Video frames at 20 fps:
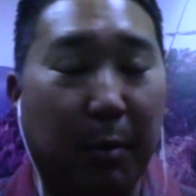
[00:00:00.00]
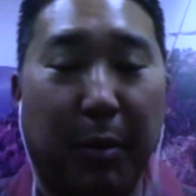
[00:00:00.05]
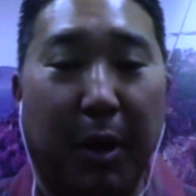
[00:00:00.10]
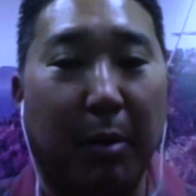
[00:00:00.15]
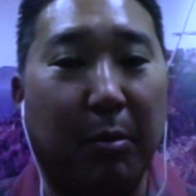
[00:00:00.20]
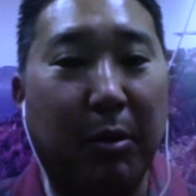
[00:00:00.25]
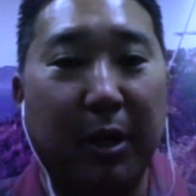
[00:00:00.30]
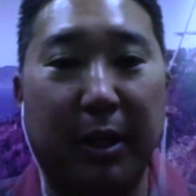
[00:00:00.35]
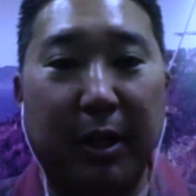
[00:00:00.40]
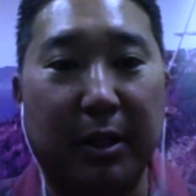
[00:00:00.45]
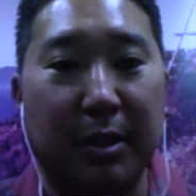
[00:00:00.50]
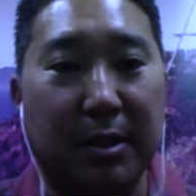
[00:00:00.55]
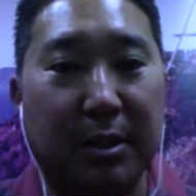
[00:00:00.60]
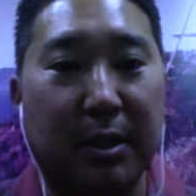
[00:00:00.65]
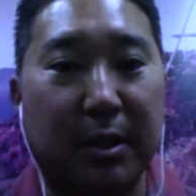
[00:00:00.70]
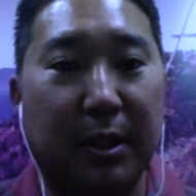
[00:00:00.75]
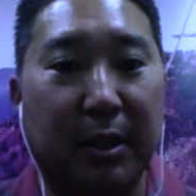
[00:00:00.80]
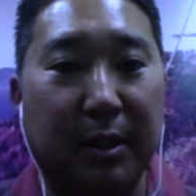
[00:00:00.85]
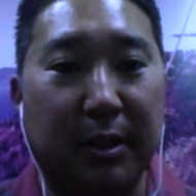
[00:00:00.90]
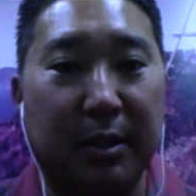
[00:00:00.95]
the public
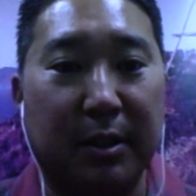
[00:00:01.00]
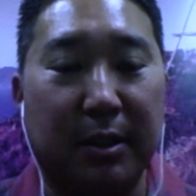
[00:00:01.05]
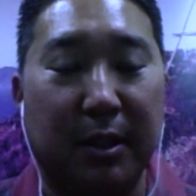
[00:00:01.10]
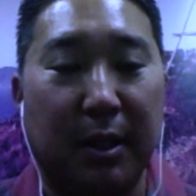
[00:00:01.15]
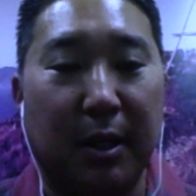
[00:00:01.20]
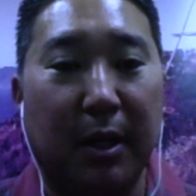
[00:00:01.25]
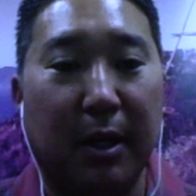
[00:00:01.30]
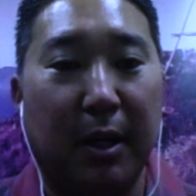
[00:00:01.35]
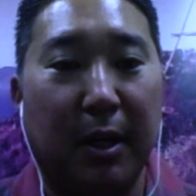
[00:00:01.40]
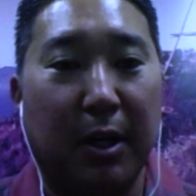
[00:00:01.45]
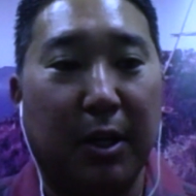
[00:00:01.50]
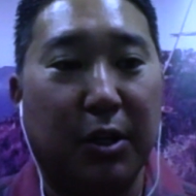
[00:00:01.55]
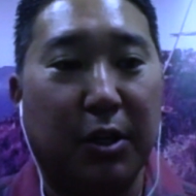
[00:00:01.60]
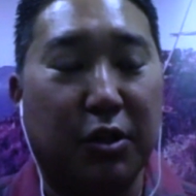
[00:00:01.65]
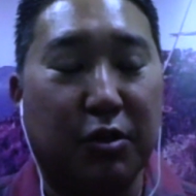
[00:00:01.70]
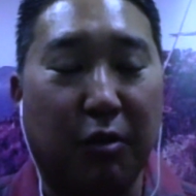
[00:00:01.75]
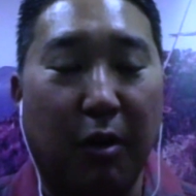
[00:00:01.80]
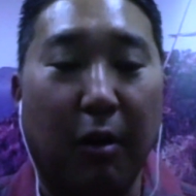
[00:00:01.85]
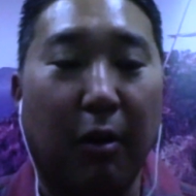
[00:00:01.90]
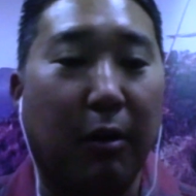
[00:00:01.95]
is
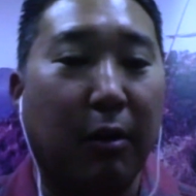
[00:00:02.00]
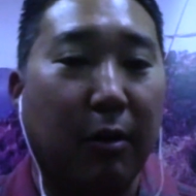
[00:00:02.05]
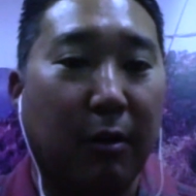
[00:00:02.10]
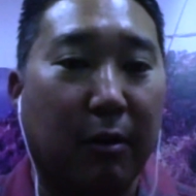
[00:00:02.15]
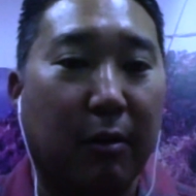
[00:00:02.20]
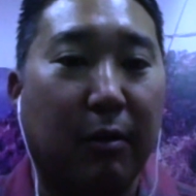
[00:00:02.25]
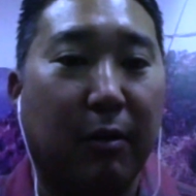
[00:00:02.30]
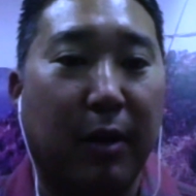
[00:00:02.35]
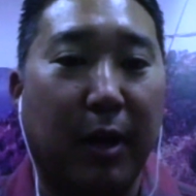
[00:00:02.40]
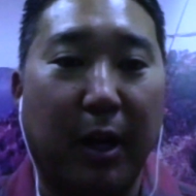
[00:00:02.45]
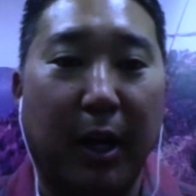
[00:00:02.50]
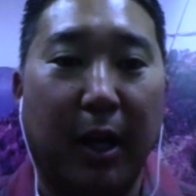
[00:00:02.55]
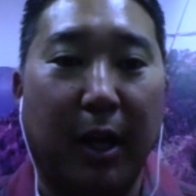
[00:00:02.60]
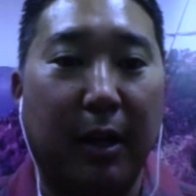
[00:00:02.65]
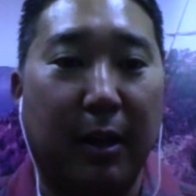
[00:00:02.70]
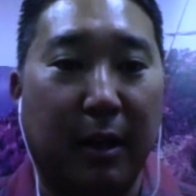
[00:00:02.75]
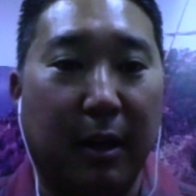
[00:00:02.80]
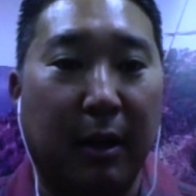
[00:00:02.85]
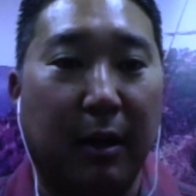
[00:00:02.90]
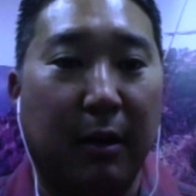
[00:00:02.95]
stronger than
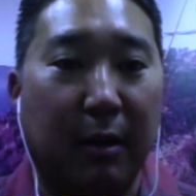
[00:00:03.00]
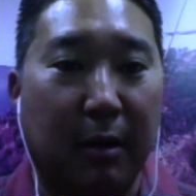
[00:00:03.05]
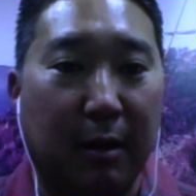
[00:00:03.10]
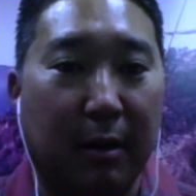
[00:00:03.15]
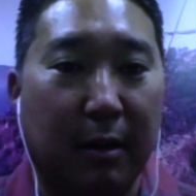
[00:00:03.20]
anything.